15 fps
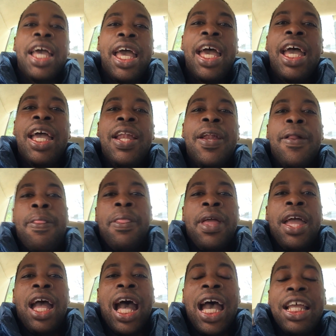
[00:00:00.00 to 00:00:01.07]
And
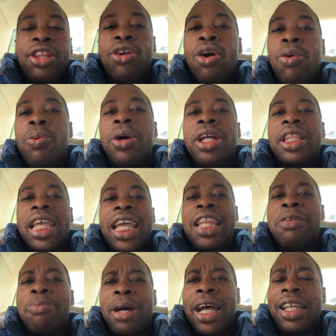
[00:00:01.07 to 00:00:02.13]
I don't want
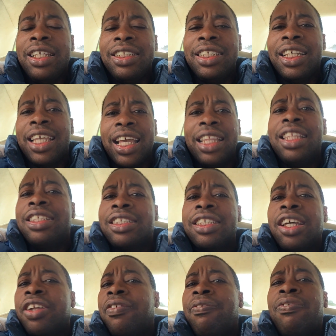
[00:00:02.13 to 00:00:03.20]
anybody to get this
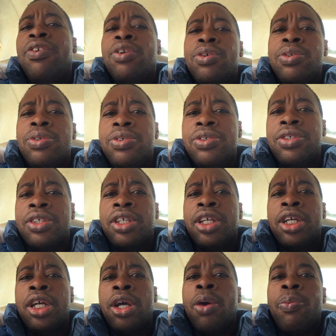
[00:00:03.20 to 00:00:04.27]
confused
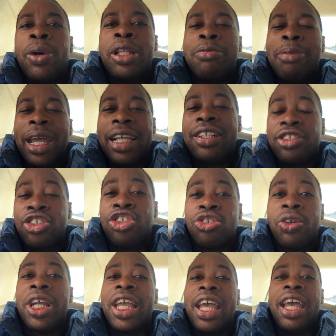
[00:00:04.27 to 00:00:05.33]
with Michael
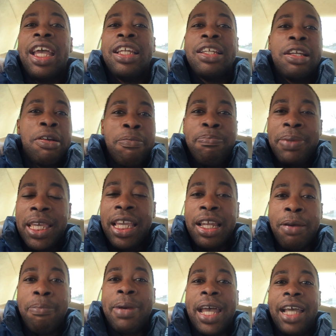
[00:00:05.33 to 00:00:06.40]
Strahan being
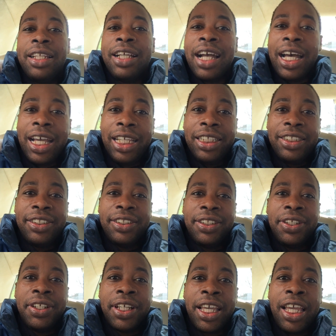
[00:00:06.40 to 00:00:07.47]
a bad guy,
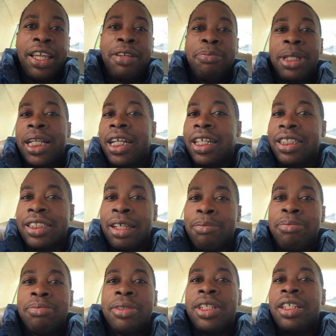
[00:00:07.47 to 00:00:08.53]
okay? Because
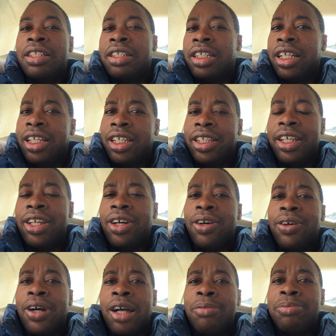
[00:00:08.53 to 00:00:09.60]
I'm
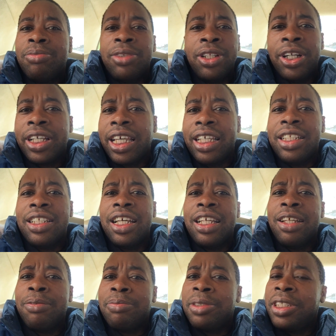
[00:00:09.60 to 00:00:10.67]
looking and
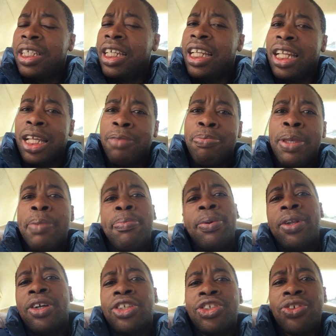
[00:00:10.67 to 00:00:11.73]
I'm seeing that people
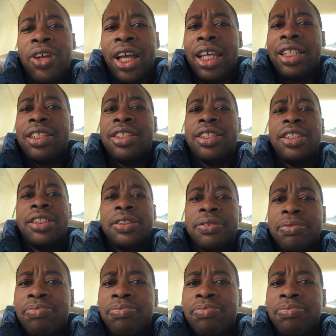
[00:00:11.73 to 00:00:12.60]
are trying to,